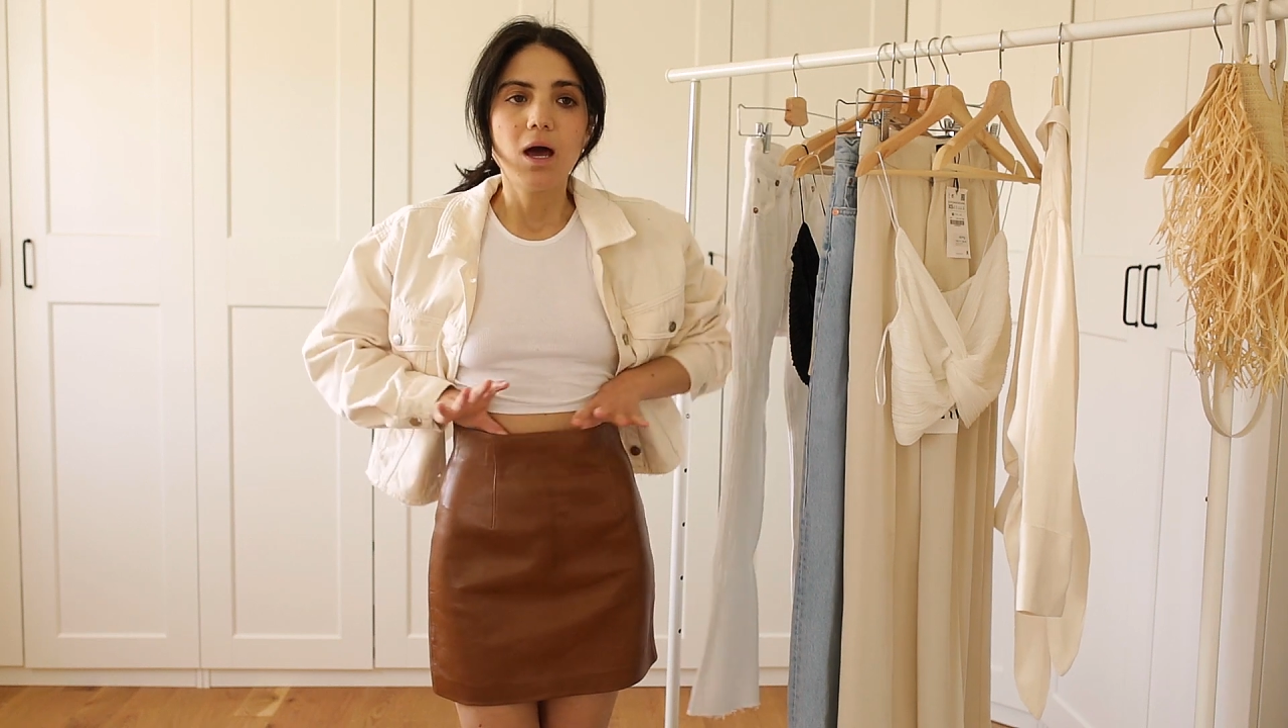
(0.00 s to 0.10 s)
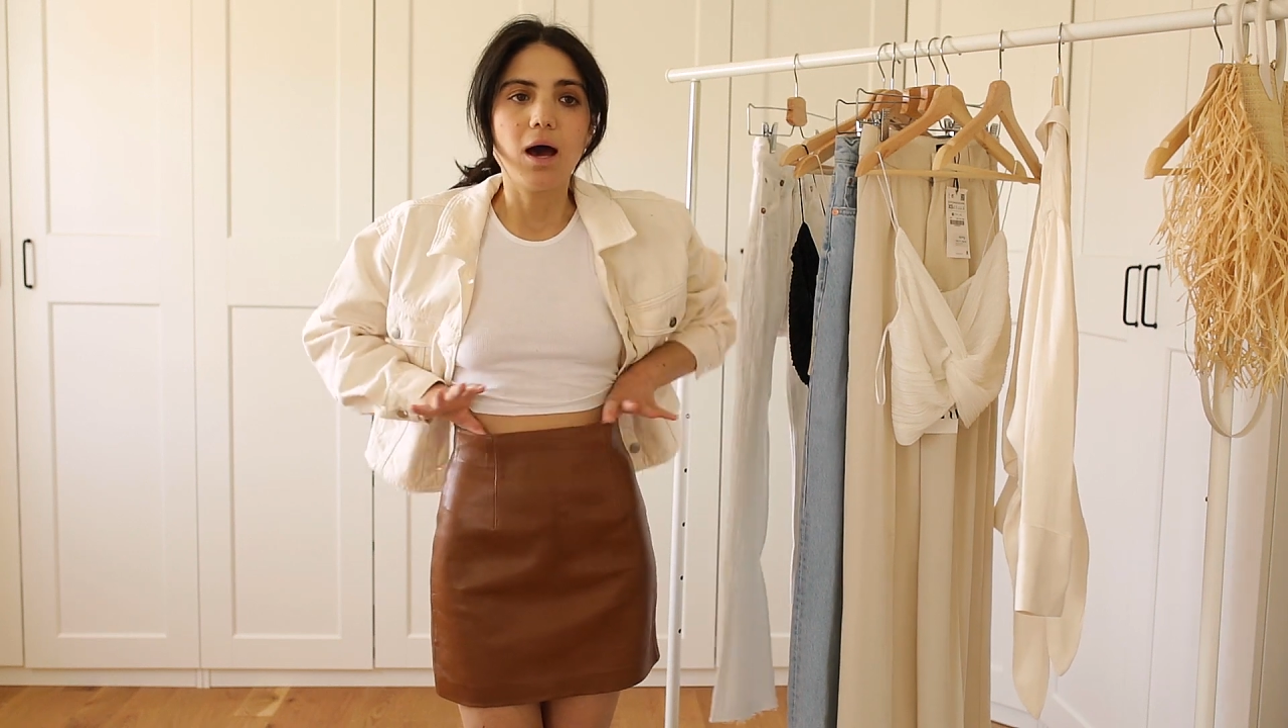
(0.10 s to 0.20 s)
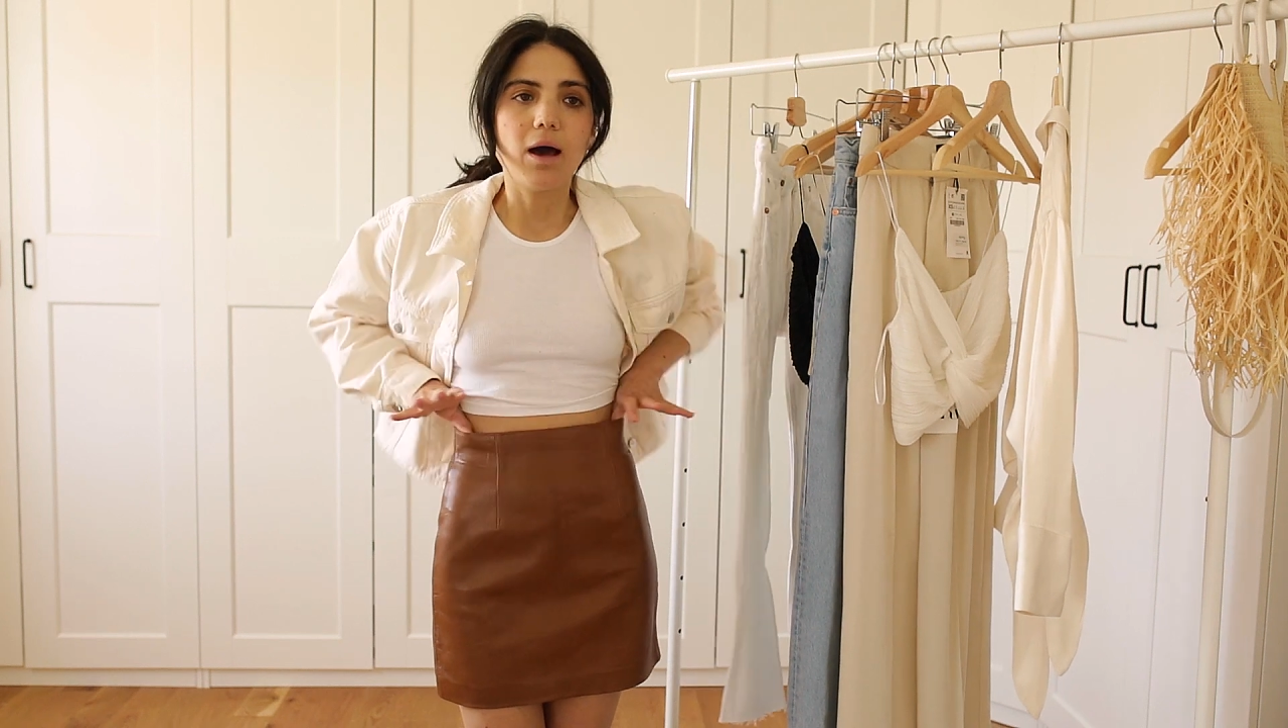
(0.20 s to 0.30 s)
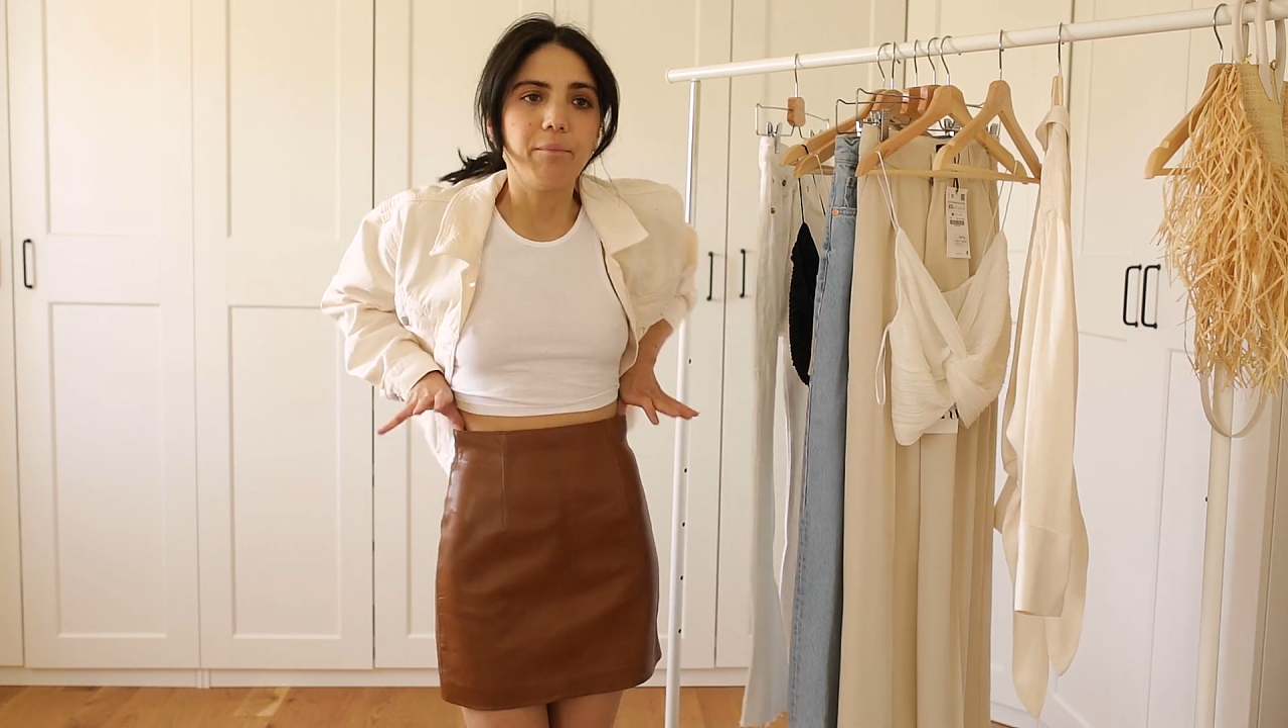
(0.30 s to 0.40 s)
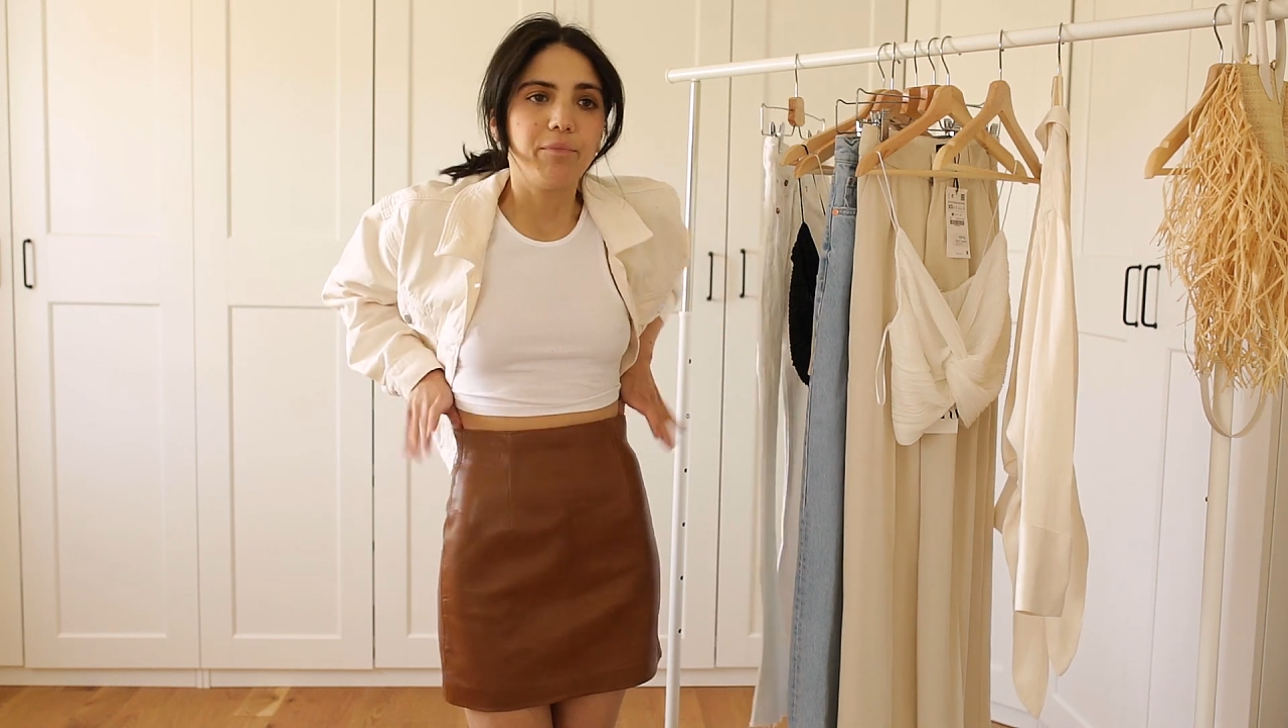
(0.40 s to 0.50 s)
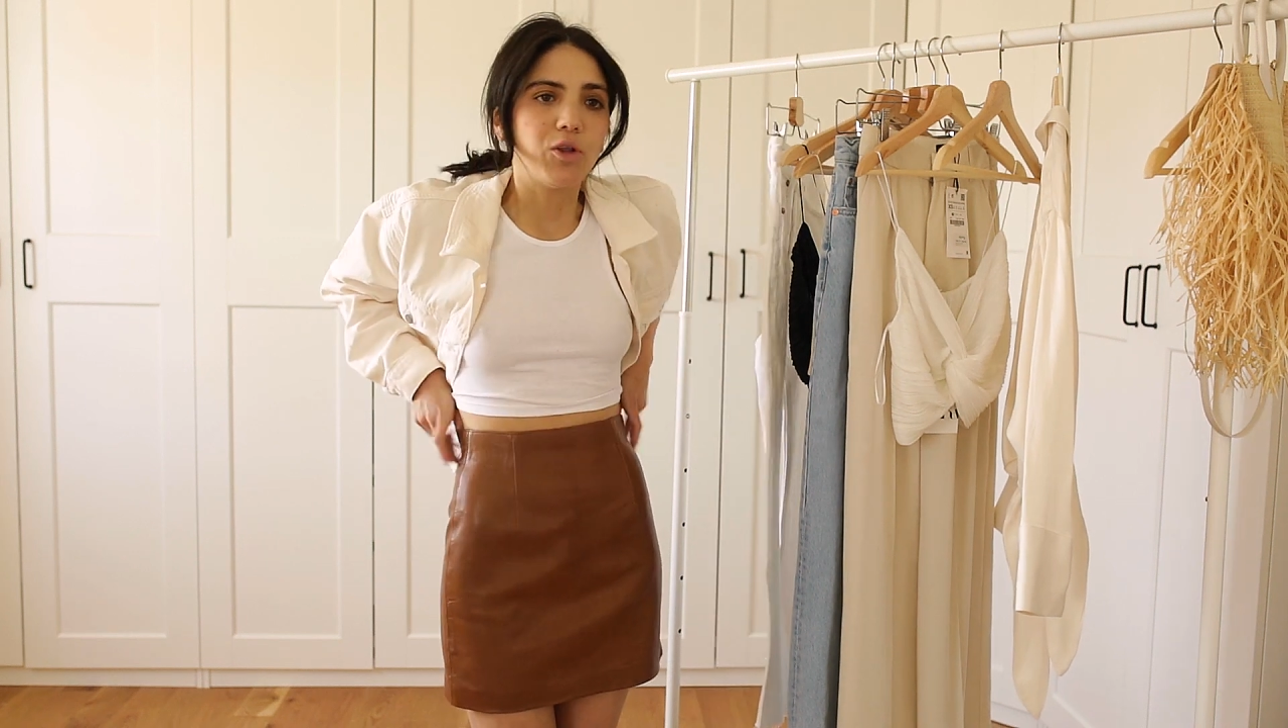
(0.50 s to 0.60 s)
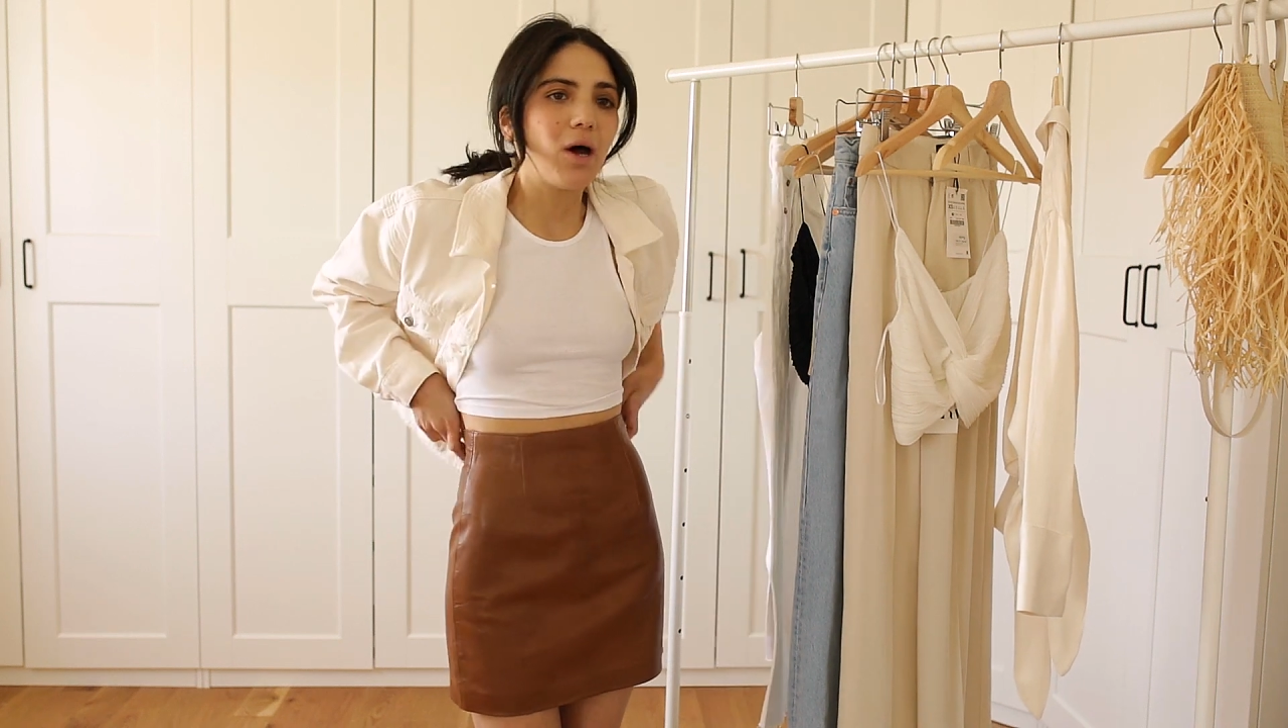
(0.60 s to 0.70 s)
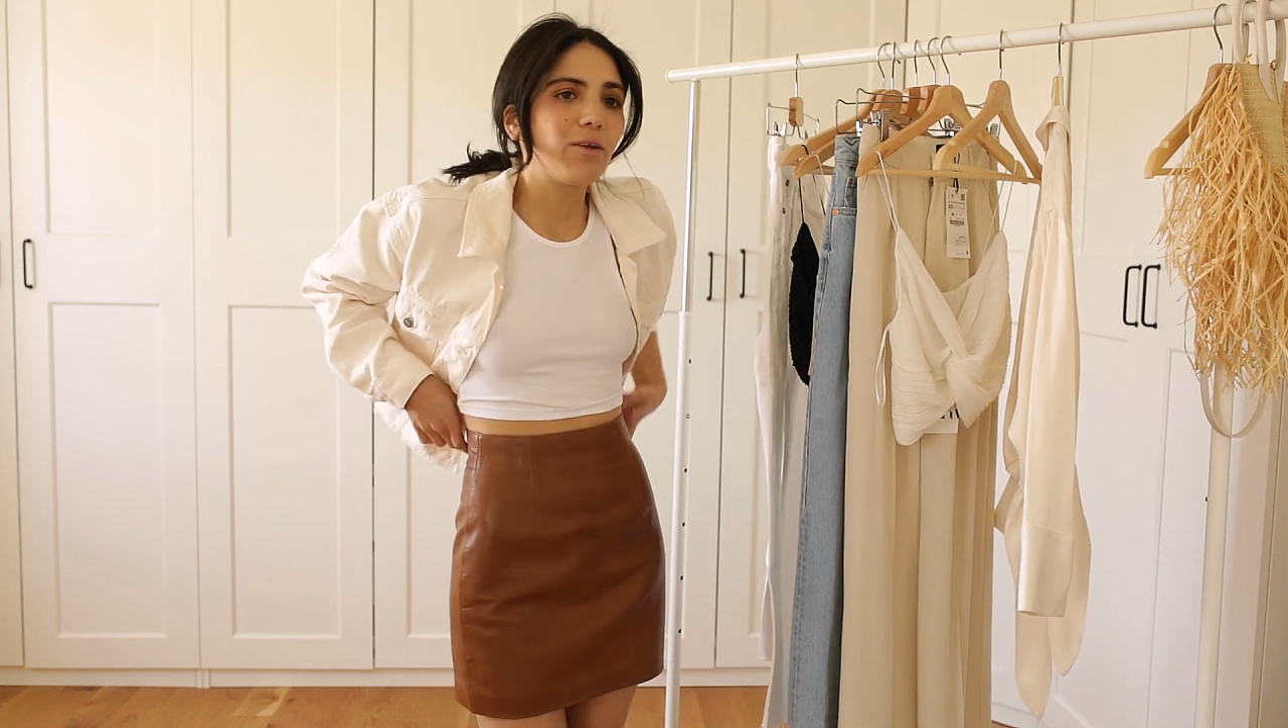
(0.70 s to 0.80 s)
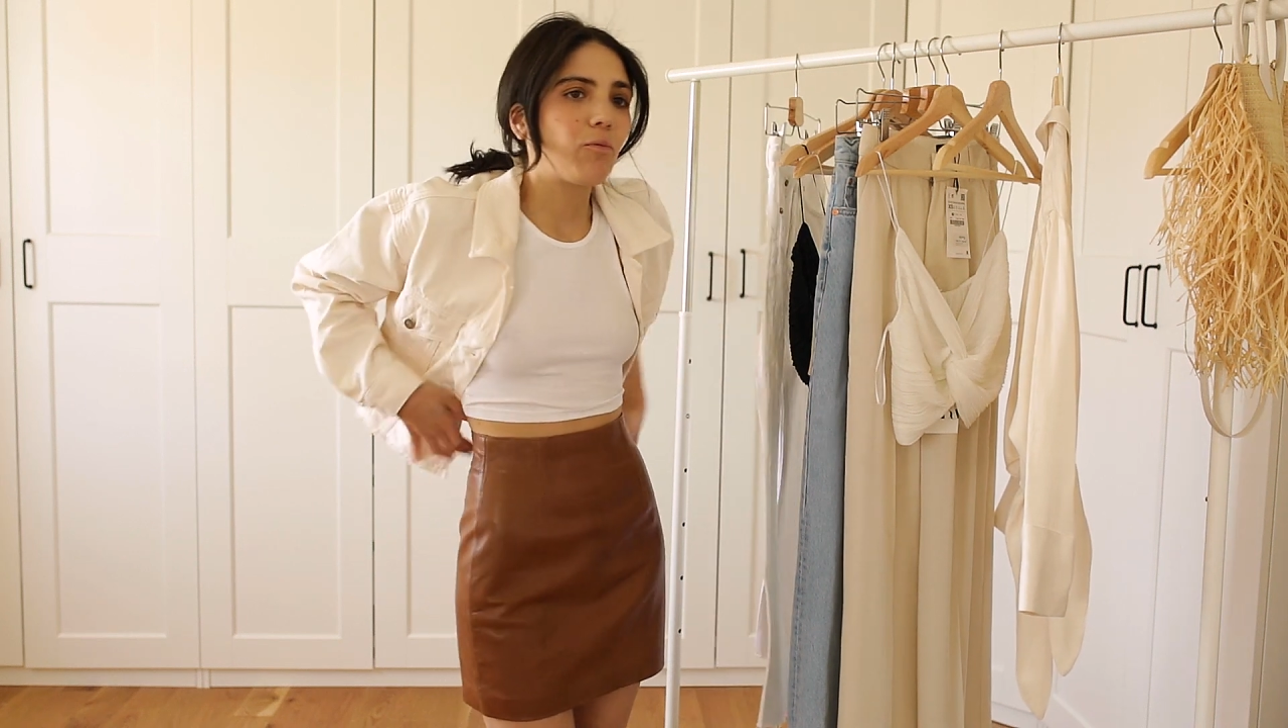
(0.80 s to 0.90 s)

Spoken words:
not